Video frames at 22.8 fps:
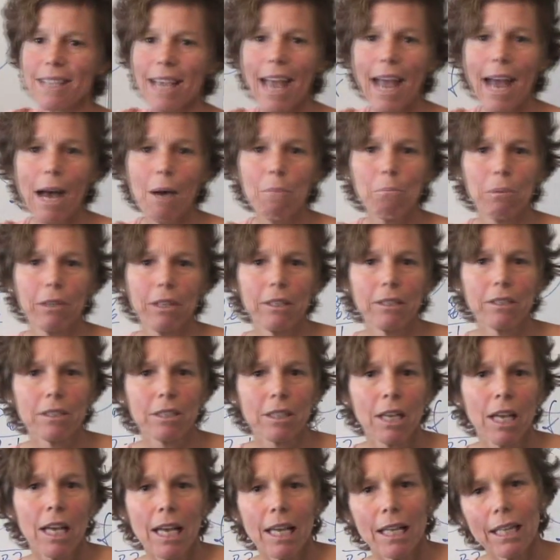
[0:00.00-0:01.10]
happens,
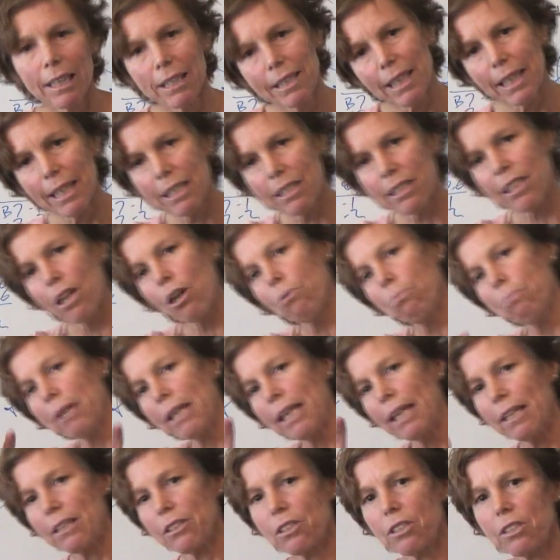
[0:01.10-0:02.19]
the T cell
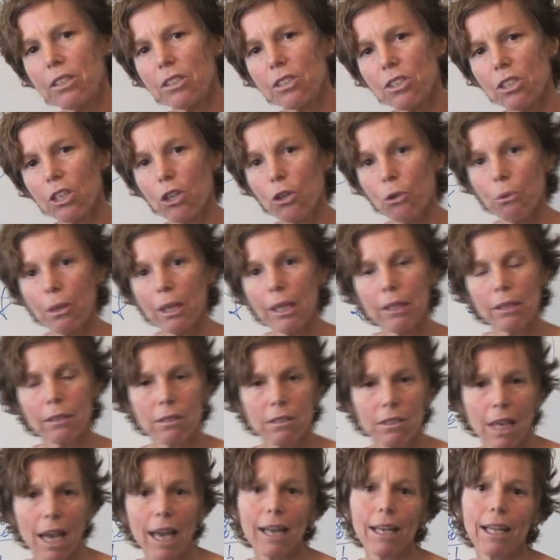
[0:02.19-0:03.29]
begins to secrete
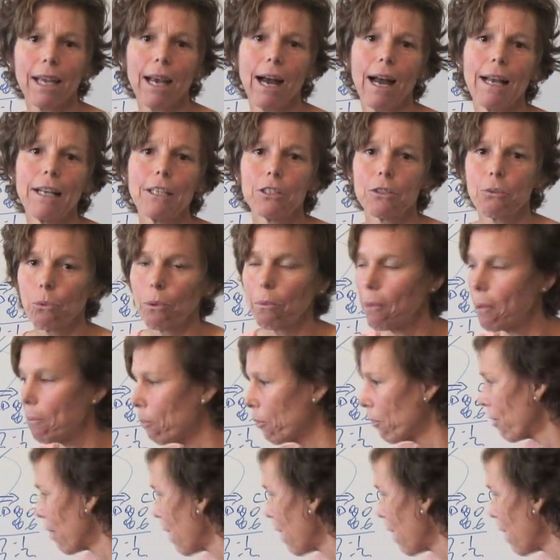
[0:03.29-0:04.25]
cytokines. Remember